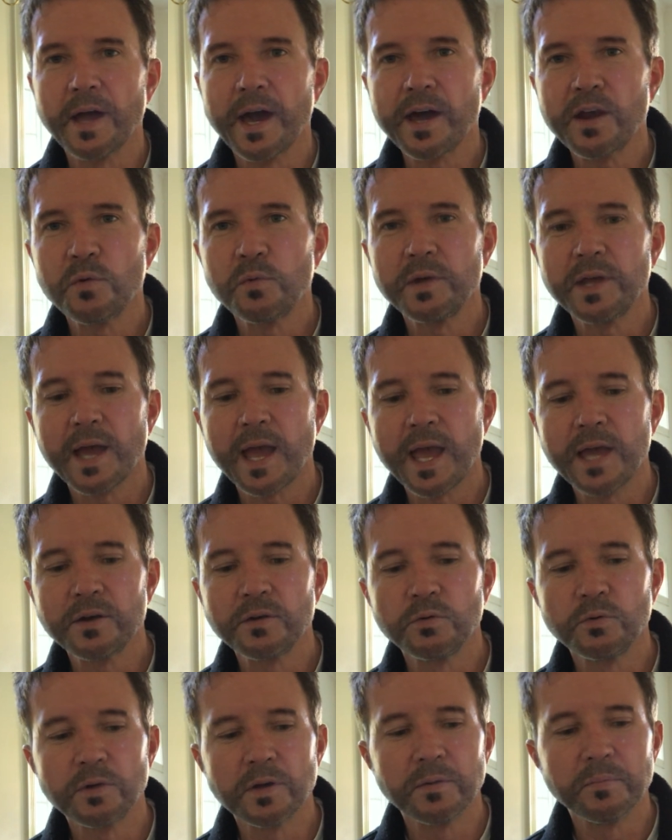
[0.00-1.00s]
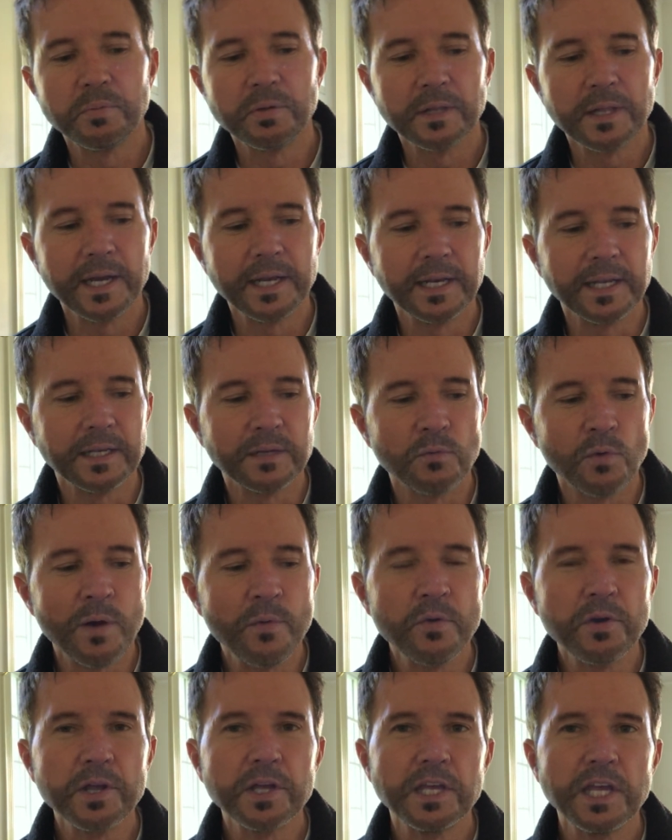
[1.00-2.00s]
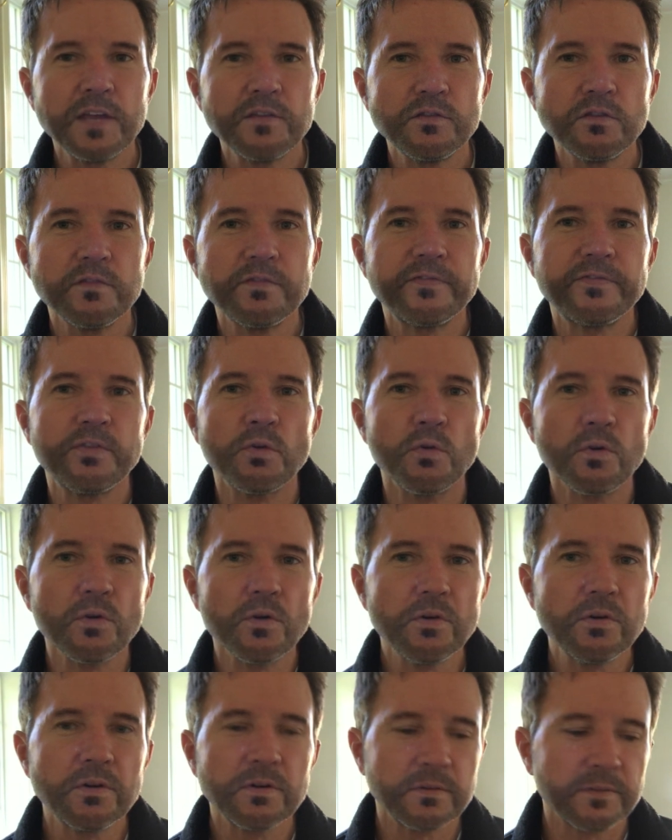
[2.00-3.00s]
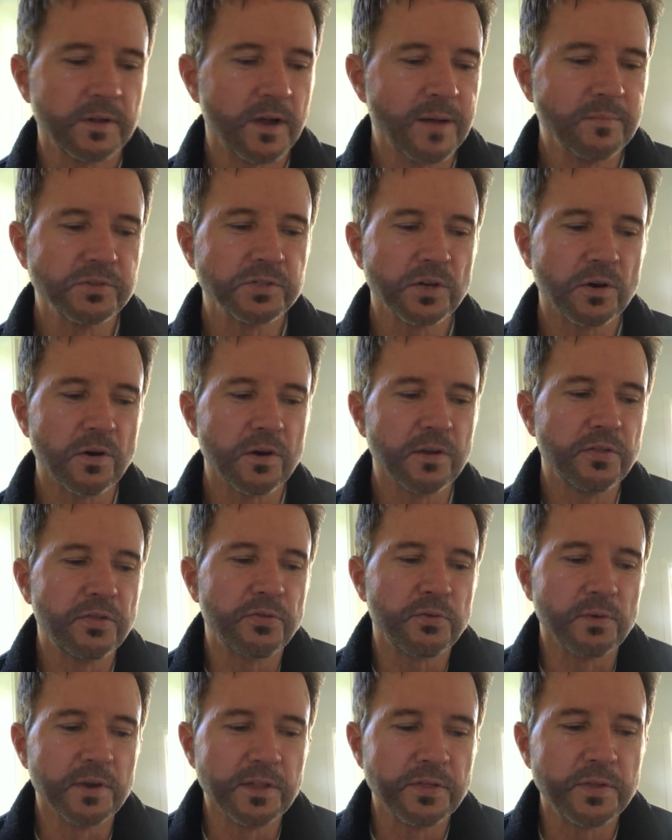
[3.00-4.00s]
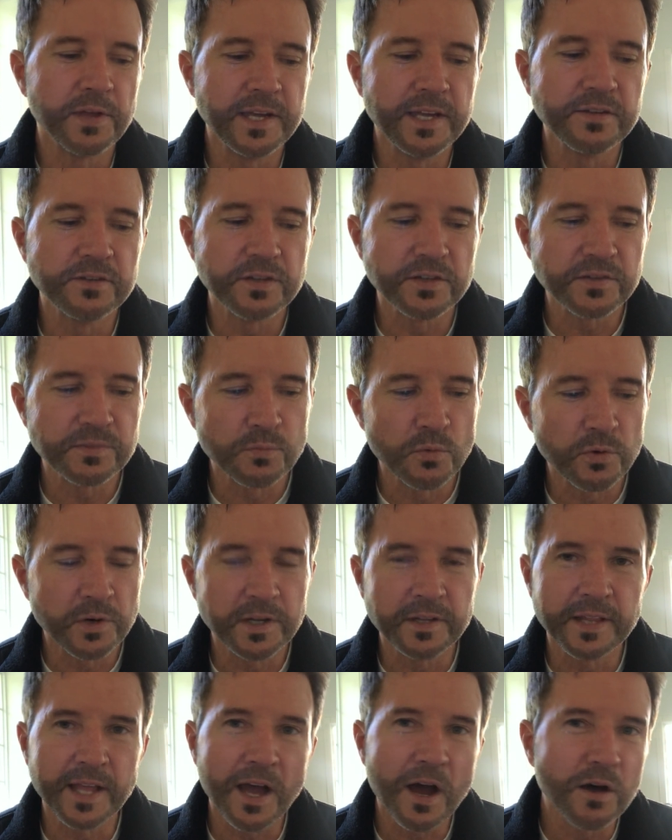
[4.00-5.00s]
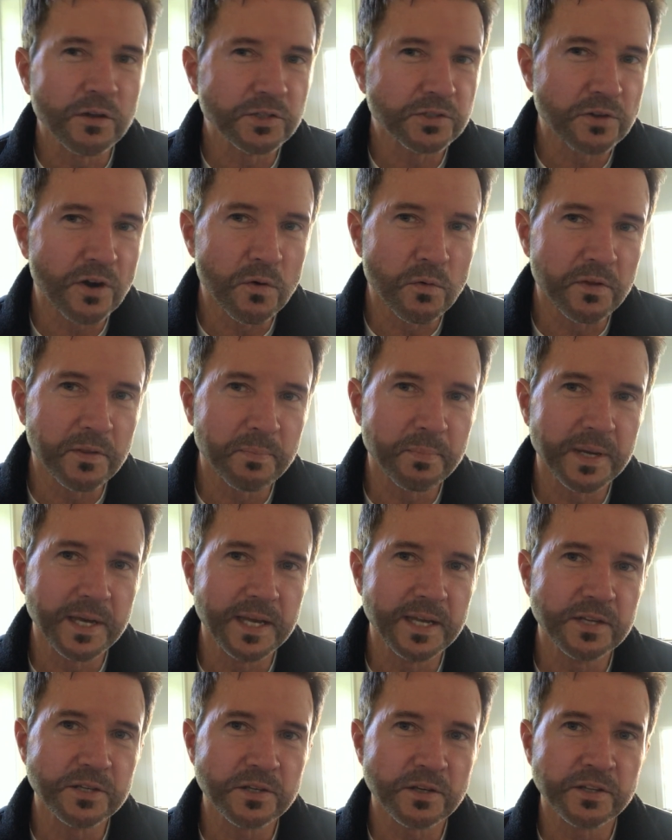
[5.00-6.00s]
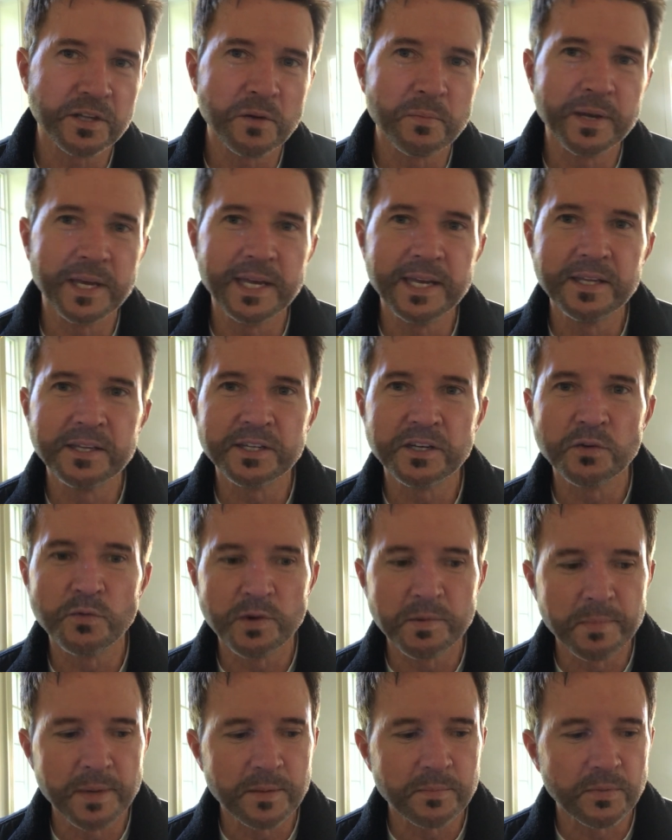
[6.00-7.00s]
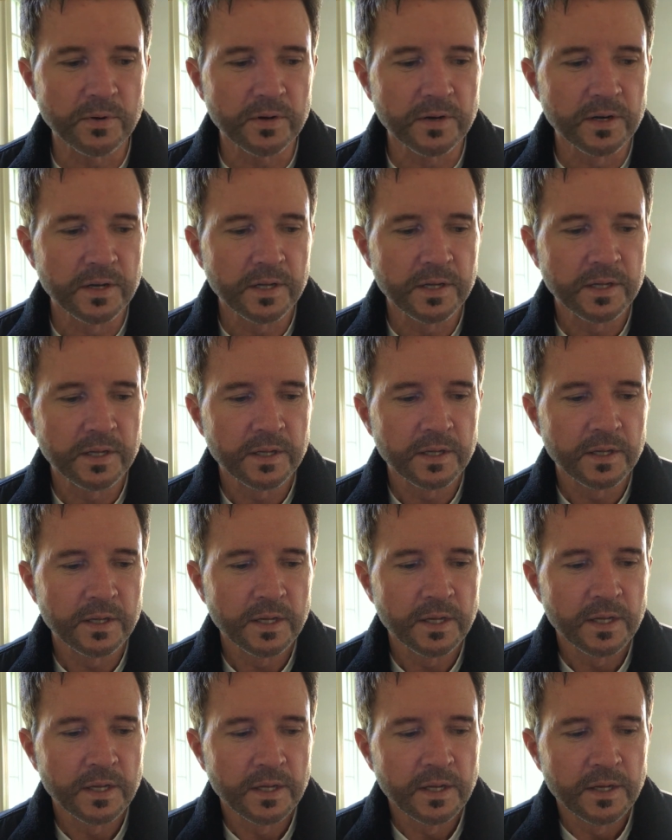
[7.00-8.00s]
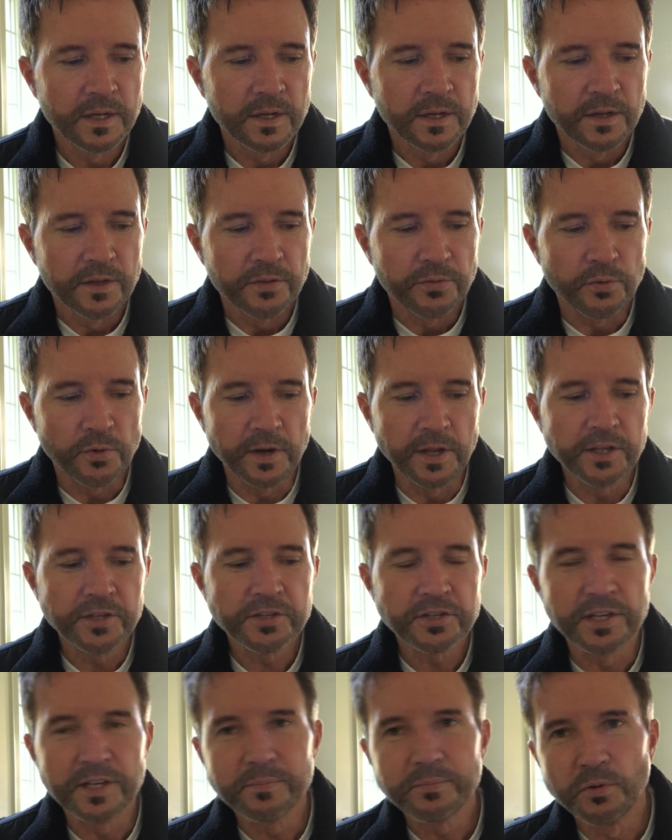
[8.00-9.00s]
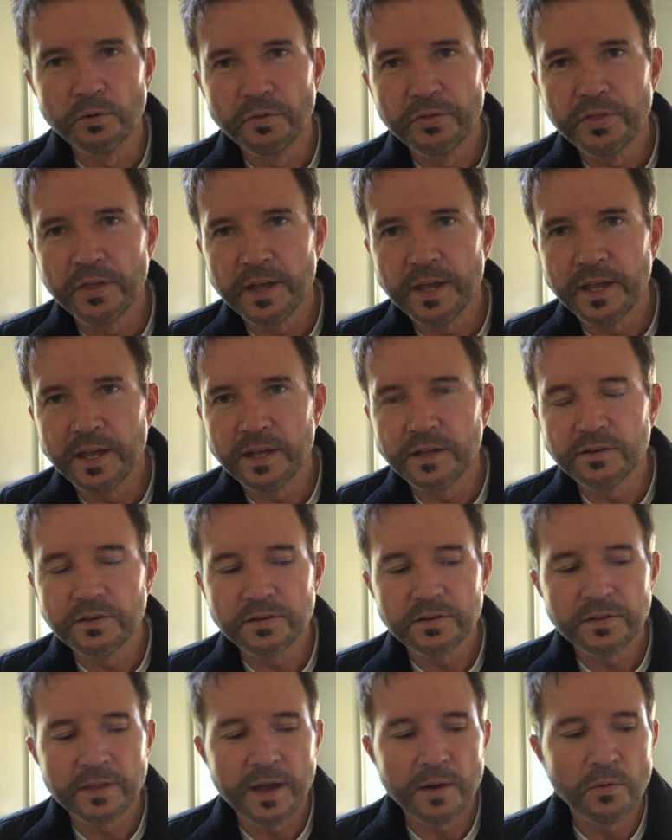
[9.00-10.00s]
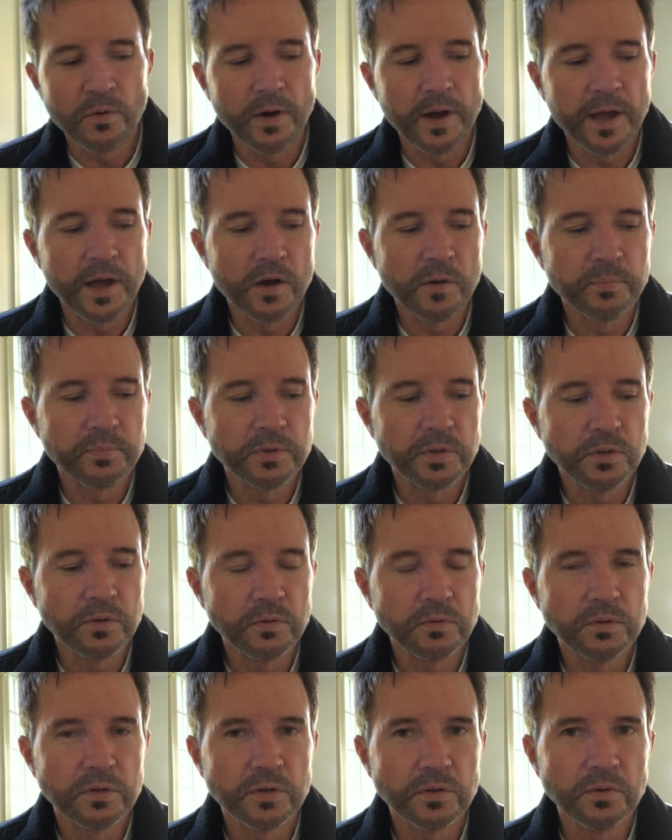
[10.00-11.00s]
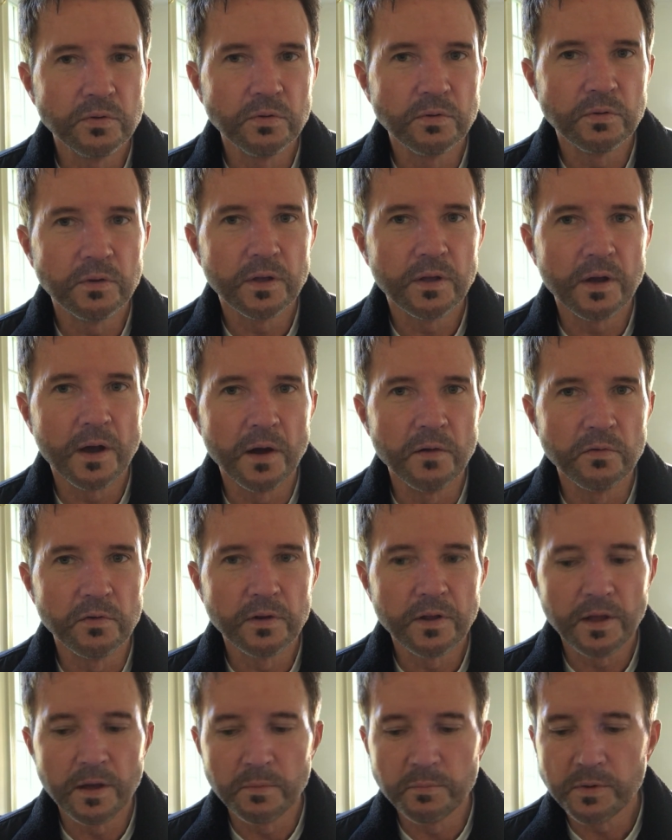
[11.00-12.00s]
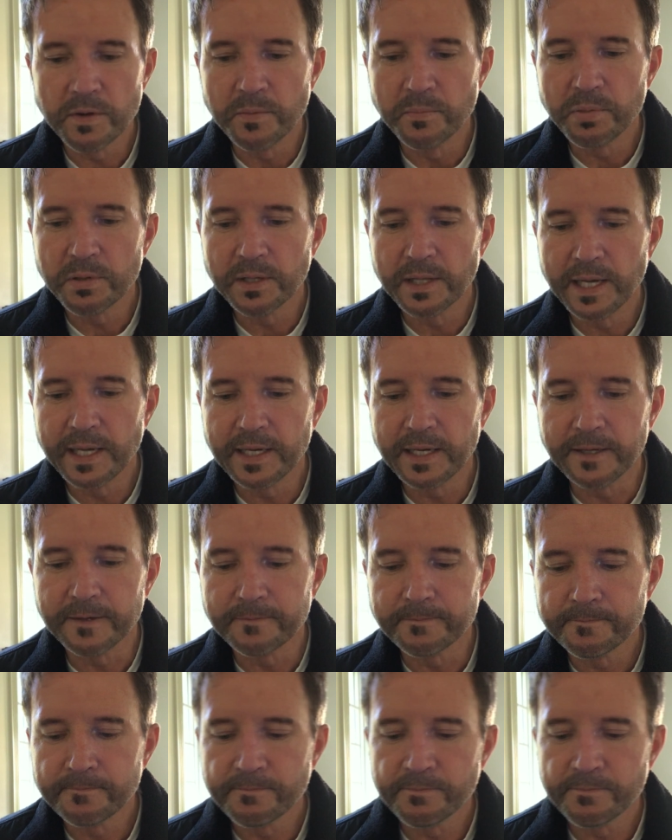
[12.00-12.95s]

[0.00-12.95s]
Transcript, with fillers: How do we handle complaining? Well, I want to give you four, I'm sorry, three things this morning. They all start with P, so they'll be easy to remember. Three simple things that will help you to overcome complaining.